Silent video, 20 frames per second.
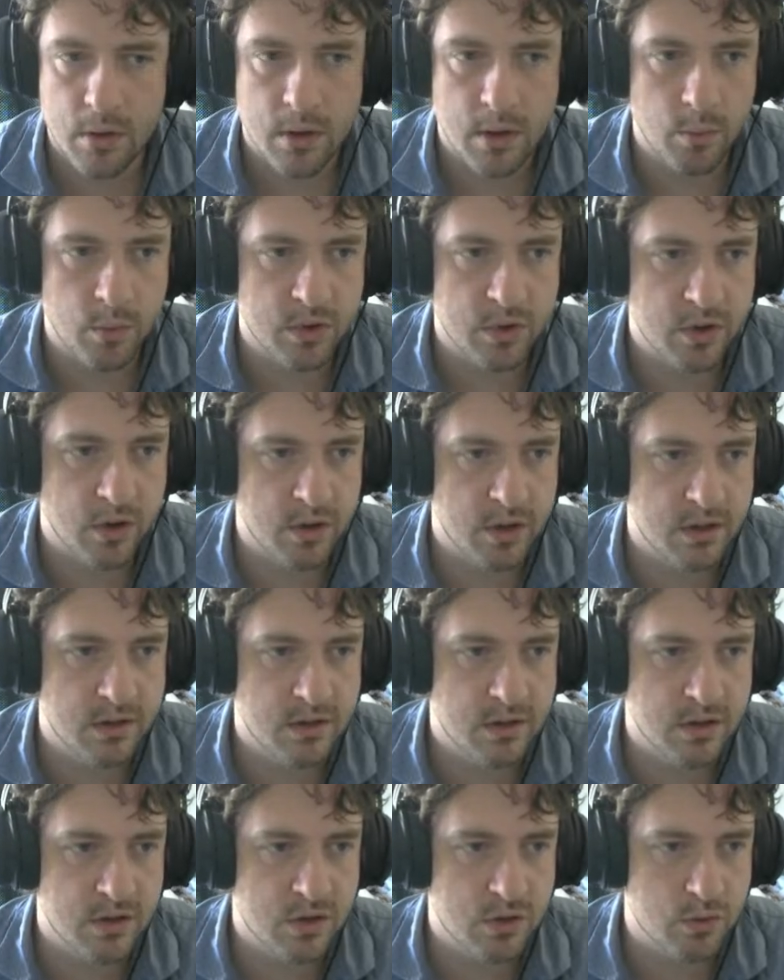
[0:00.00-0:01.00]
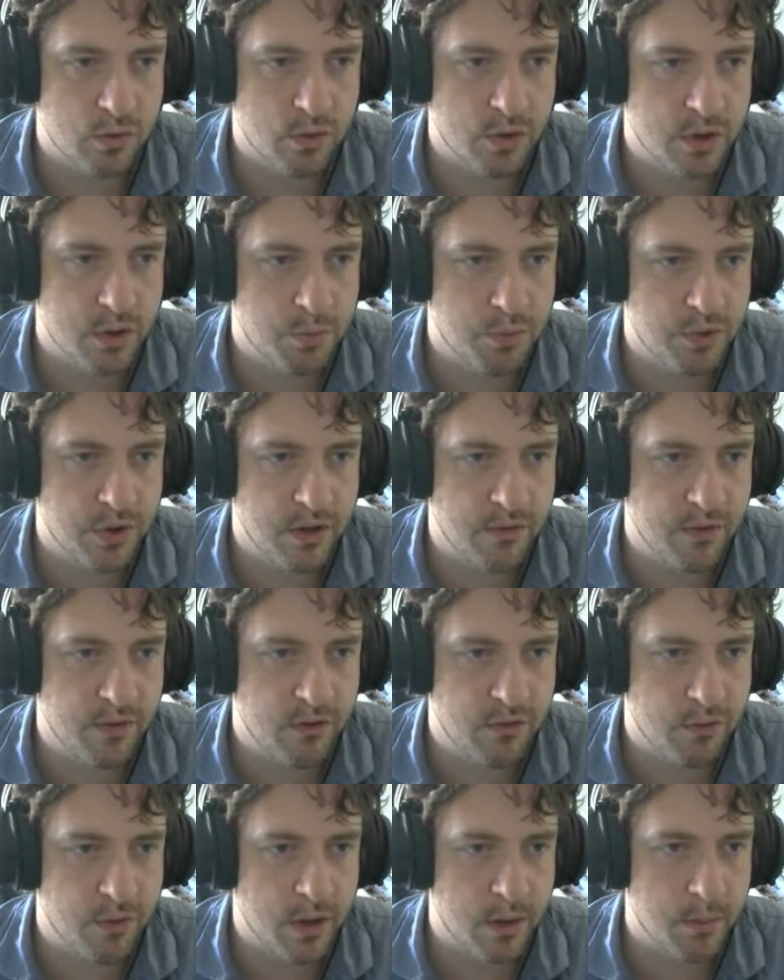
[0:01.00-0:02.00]
we don't need to destroy the
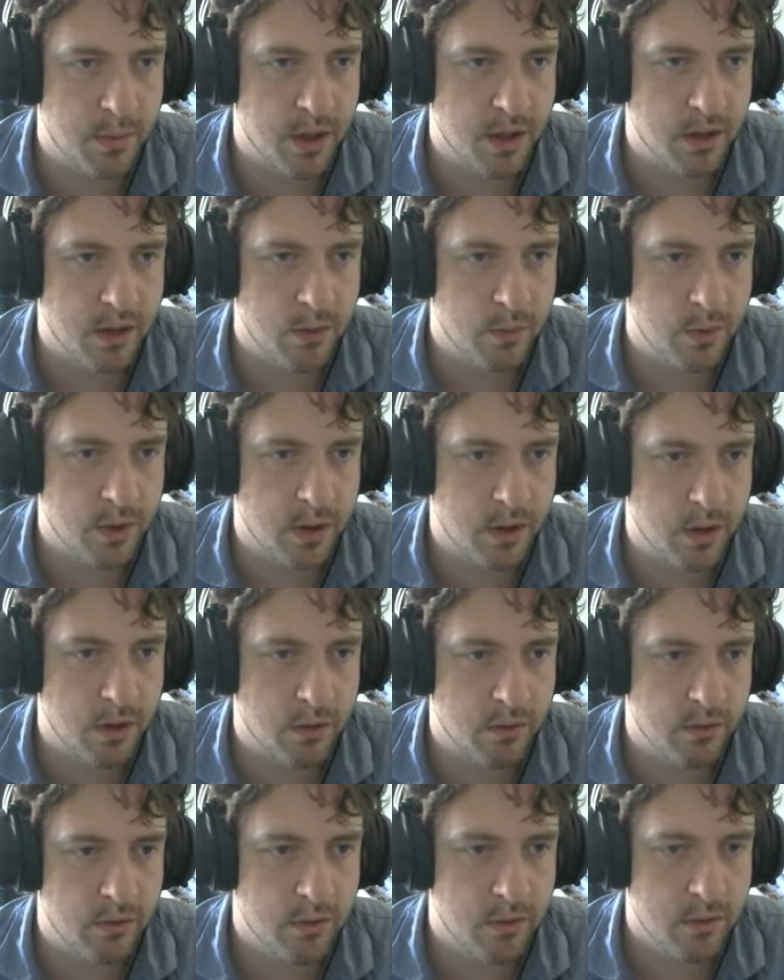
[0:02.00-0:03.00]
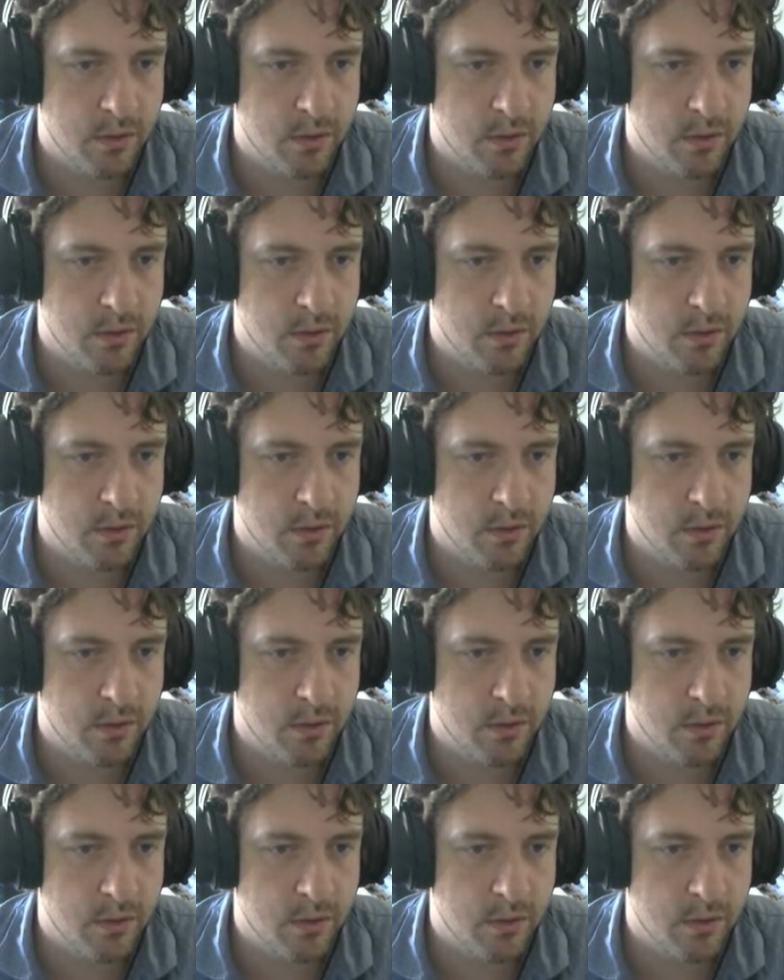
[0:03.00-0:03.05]
previous rainmaker. We go